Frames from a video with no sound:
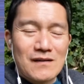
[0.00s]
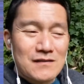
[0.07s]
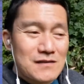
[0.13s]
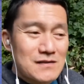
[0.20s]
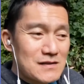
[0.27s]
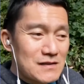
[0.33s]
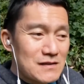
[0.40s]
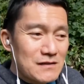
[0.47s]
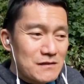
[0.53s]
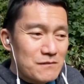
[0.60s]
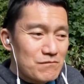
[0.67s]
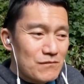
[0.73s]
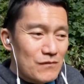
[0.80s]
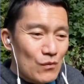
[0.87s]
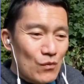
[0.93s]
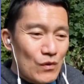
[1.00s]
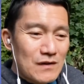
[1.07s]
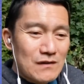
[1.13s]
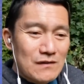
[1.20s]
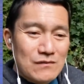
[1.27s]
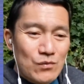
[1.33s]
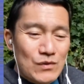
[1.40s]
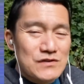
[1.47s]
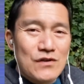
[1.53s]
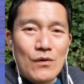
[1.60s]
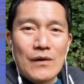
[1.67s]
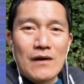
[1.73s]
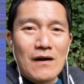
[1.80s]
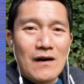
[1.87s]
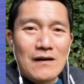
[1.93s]
to see what is what's
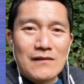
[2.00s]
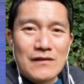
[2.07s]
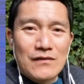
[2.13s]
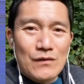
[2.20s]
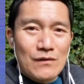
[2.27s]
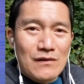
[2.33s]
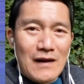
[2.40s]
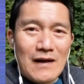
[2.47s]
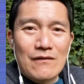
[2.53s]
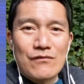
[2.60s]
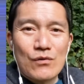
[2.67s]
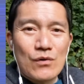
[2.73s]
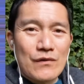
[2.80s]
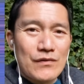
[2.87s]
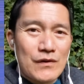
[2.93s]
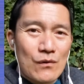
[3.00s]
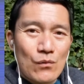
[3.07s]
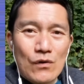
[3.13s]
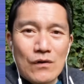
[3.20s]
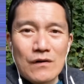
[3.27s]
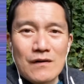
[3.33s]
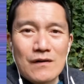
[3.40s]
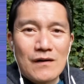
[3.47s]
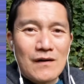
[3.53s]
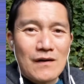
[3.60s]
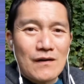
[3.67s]
going on in their life or in their work